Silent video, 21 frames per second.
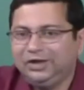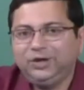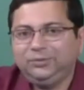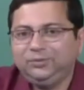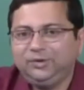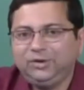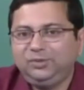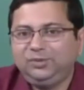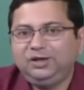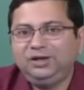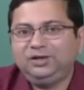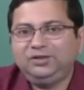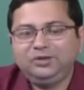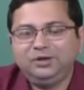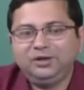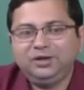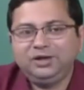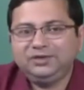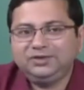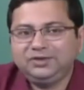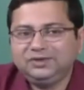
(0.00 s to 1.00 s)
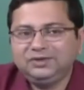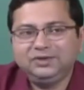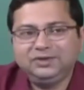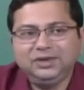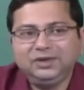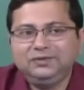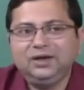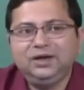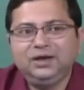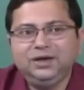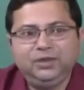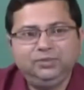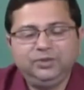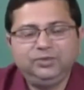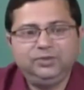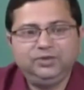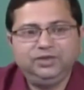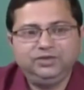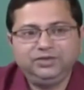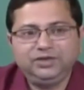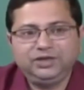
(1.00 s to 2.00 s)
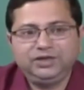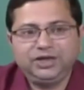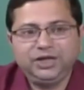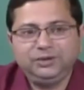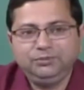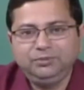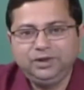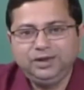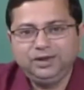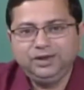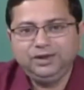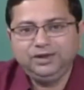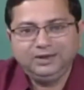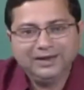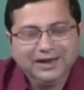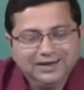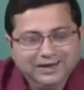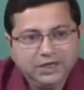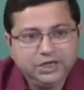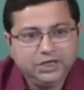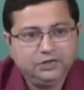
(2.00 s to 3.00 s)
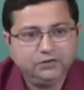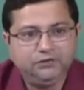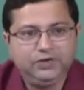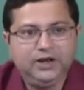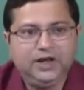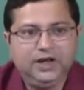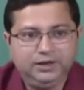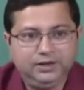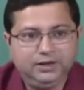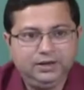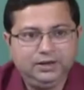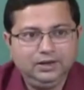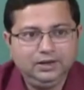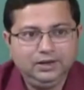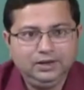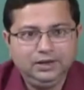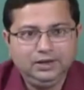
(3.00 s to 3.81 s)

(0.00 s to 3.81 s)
Solid propellant rockets does not require any preparation time. They are ready to fire.